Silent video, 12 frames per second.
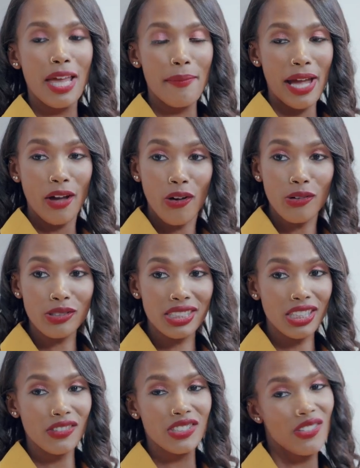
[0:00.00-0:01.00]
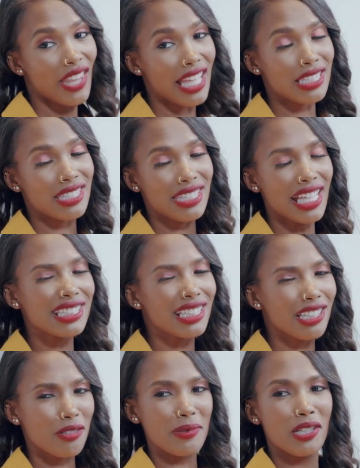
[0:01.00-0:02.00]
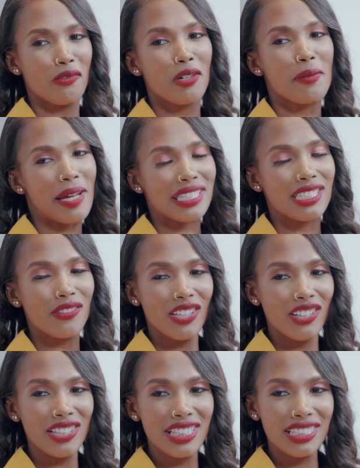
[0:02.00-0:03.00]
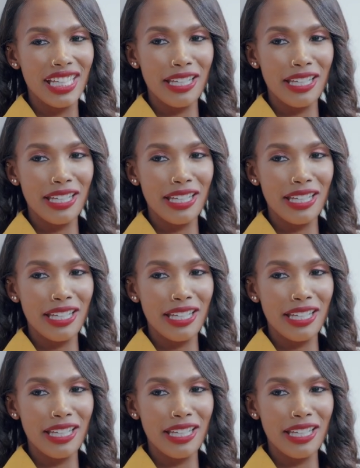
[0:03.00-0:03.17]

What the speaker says: and my whole self. So that's a little bit of what my self-care looks